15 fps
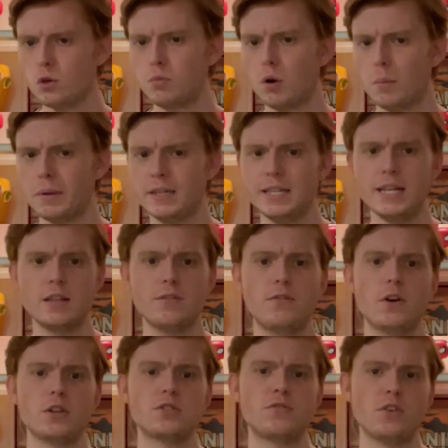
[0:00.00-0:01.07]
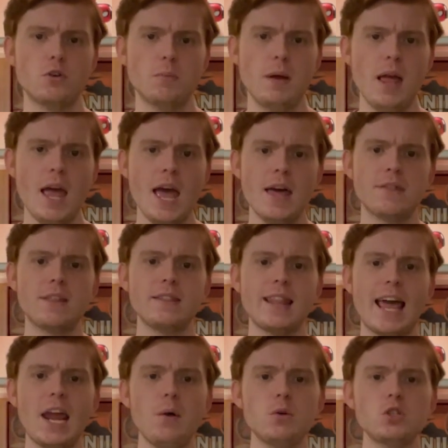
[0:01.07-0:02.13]
prominent in the first film, the
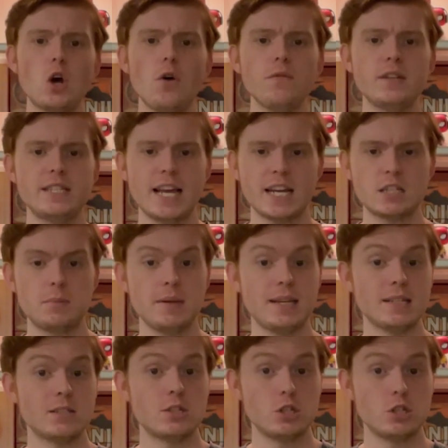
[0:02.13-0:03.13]
language of the text begins to